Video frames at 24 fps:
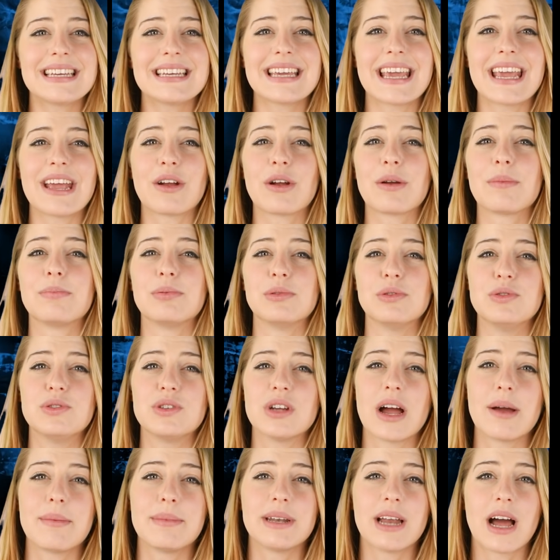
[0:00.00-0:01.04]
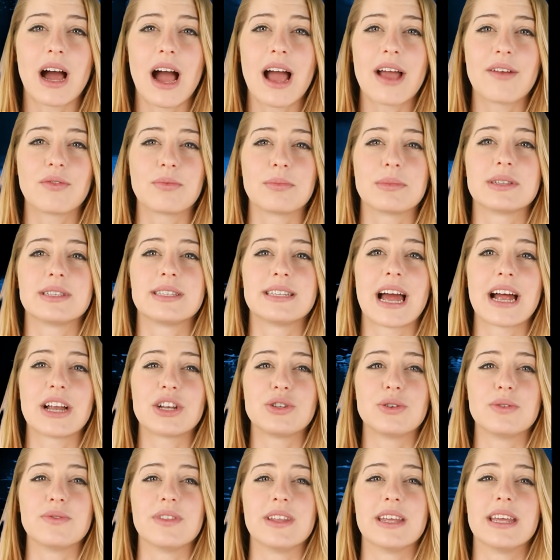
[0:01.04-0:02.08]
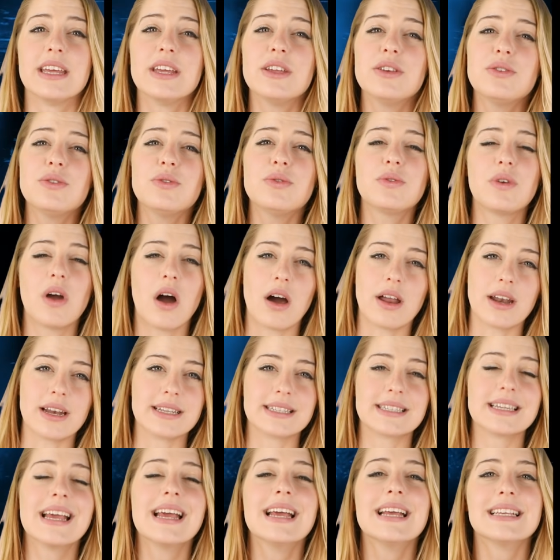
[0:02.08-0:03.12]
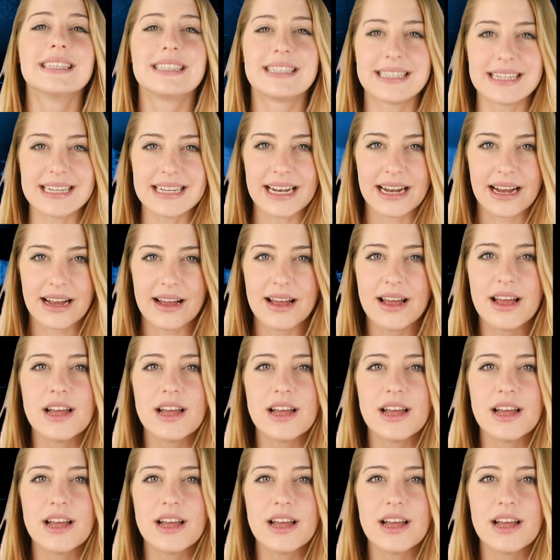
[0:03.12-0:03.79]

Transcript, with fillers: carat blue diamond eye from a statue of the Hindu goddess Sita.